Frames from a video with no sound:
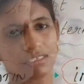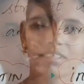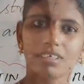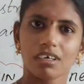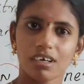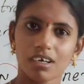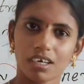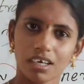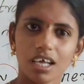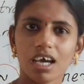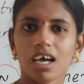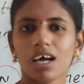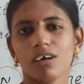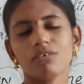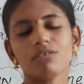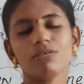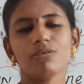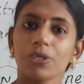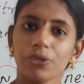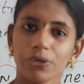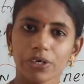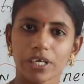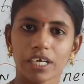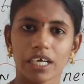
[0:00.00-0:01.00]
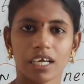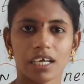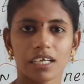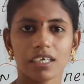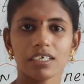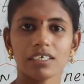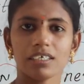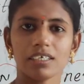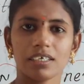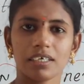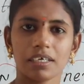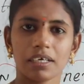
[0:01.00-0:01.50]
So now you
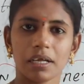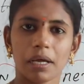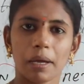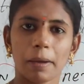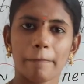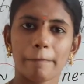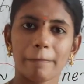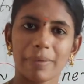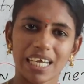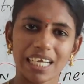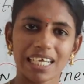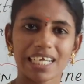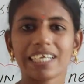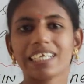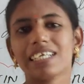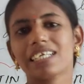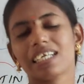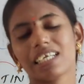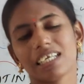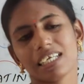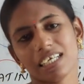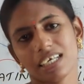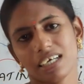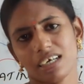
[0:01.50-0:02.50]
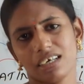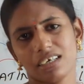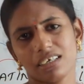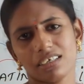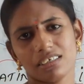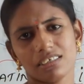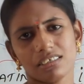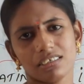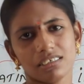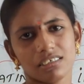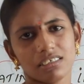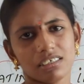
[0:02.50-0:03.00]
can make it clear.
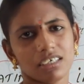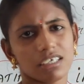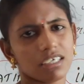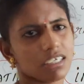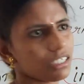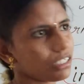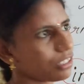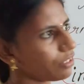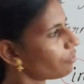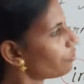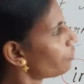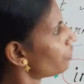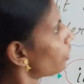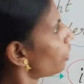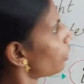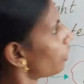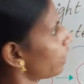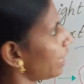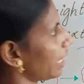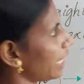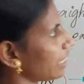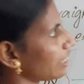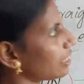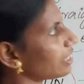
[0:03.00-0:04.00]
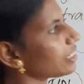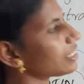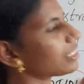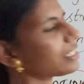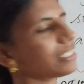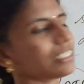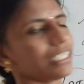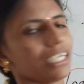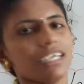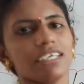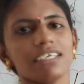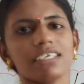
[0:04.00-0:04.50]
If you read
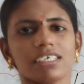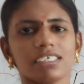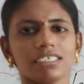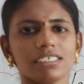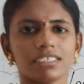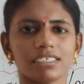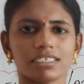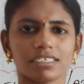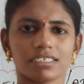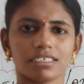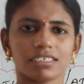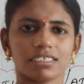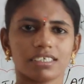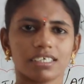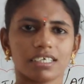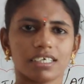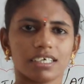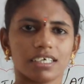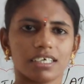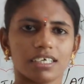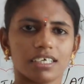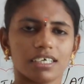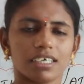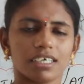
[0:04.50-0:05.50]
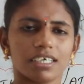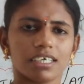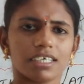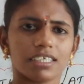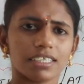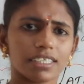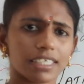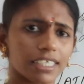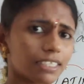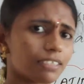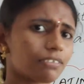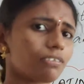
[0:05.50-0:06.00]
this sentence,
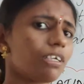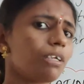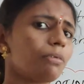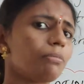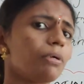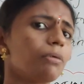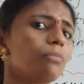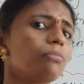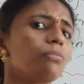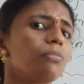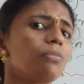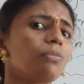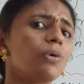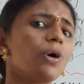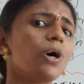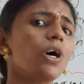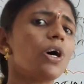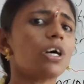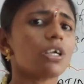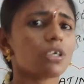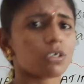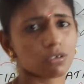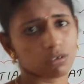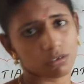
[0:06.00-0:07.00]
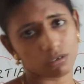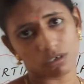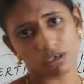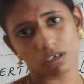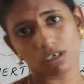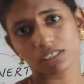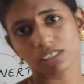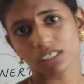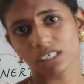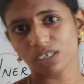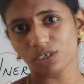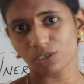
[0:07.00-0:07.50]
this will be more
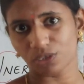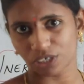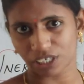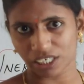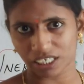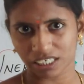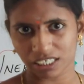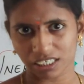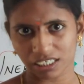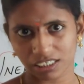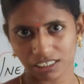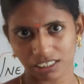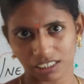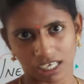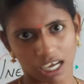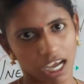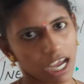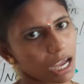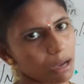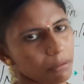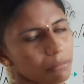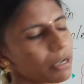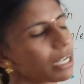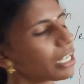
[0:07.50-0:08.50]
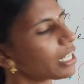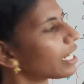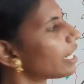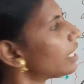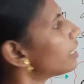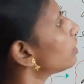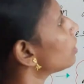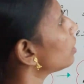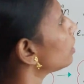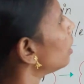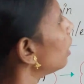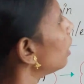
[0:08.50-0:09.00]
closer to inertia. Am I right?